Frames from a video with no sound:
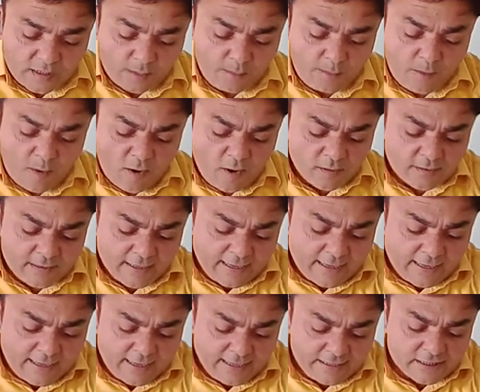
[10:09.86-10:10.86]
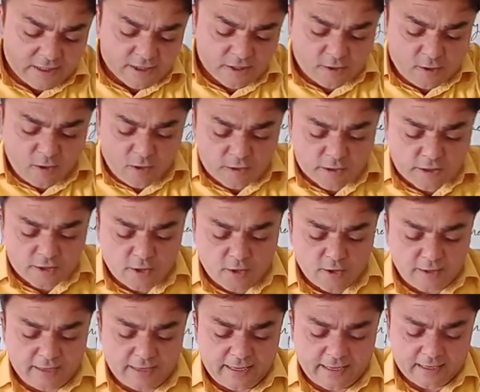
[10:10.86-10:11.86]
portray
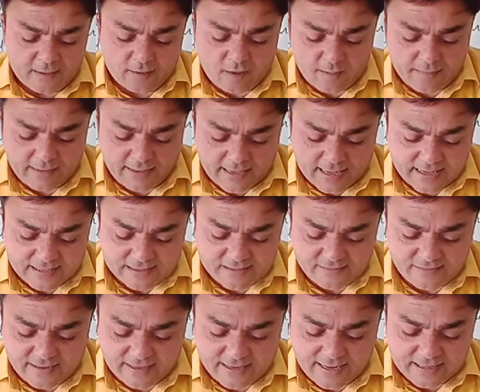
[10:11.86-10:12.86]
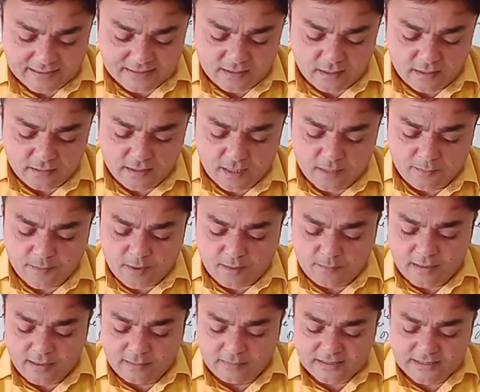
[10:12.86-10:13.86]
socio-economic as well as other
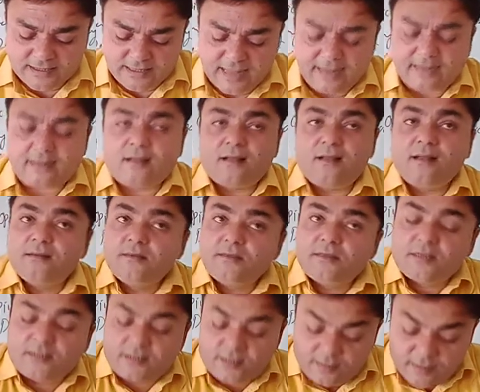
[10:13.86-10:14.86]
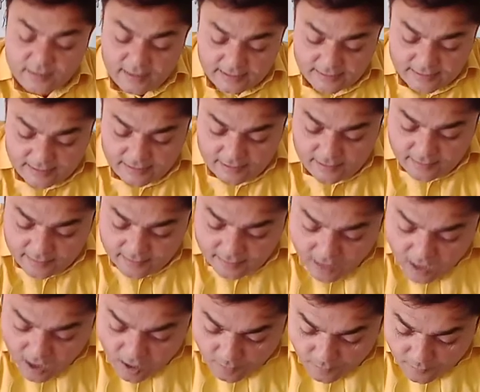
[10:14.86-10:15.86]
problems like untouchability,
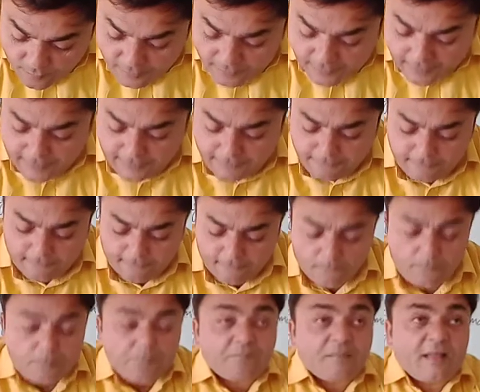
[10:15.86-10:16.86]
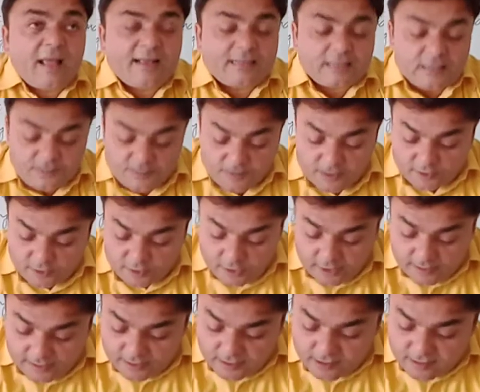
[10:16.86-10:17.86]
dowry,
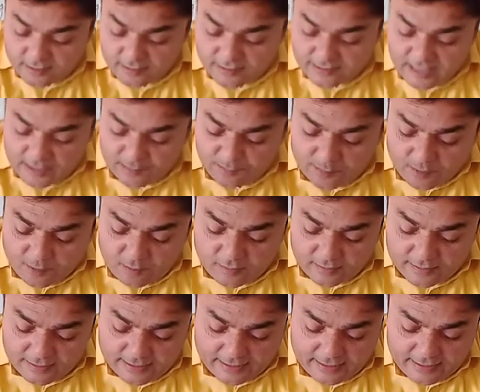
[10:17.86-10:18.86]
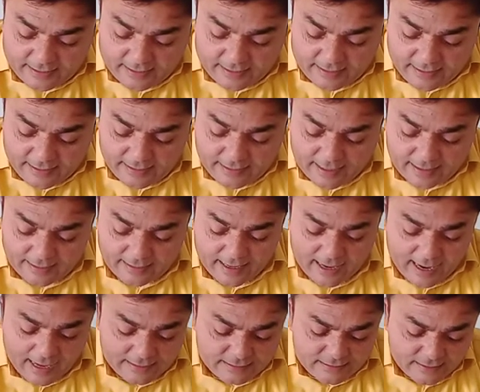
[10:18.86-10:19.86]
exploitations and poverty in
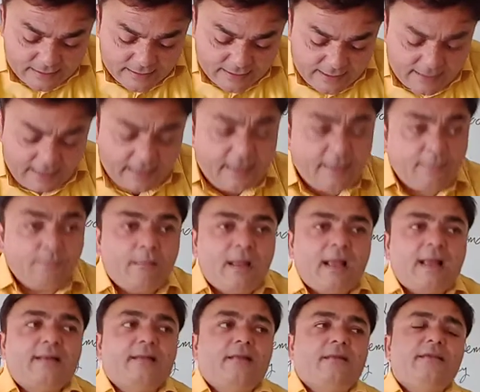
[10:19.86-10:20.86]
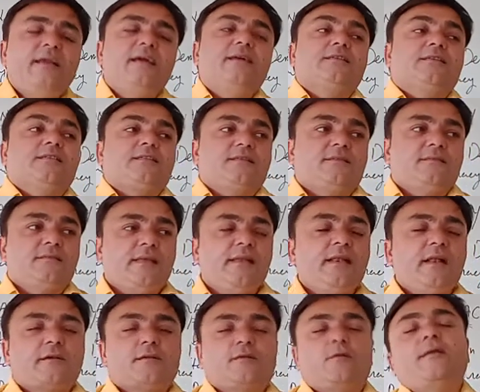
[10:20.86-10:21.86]
an entertaining manner. Yes,
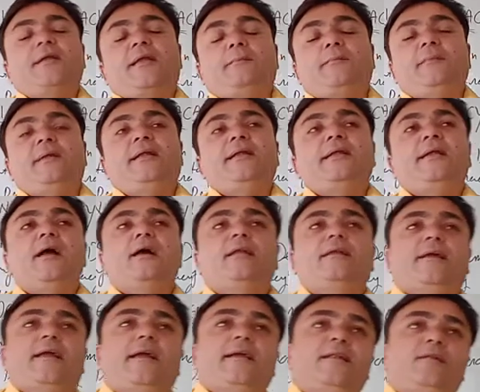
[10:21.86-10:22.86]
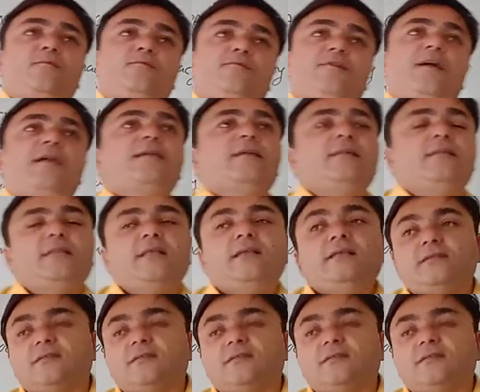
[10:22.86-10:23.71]
electronic media can affect these